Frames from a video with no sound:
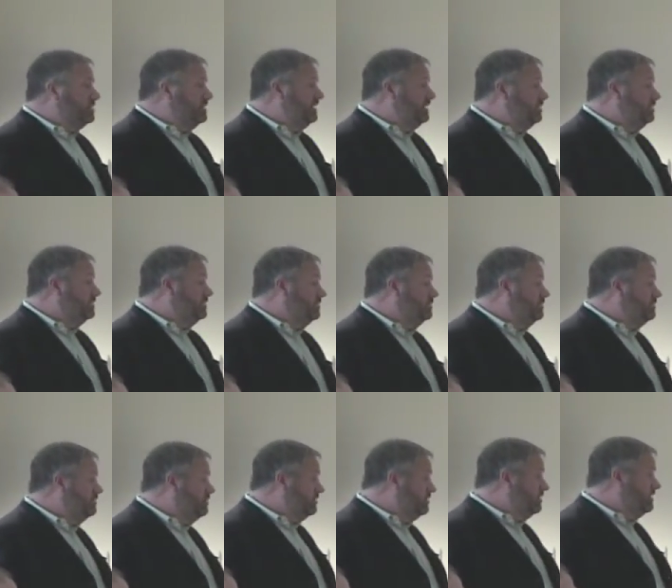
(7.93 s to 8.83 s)
deal
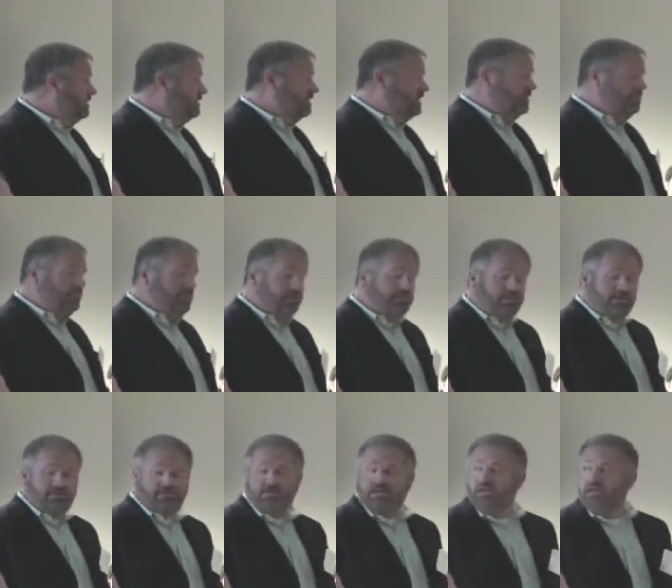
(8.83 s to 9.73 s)
to get
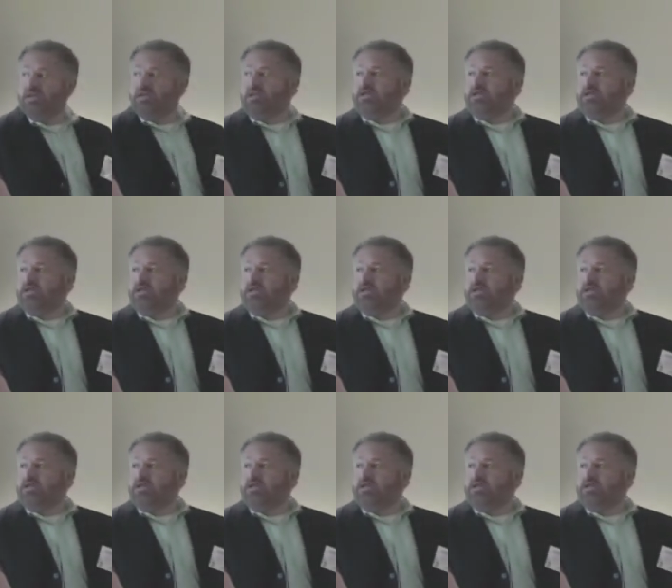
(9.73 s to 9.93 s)
published.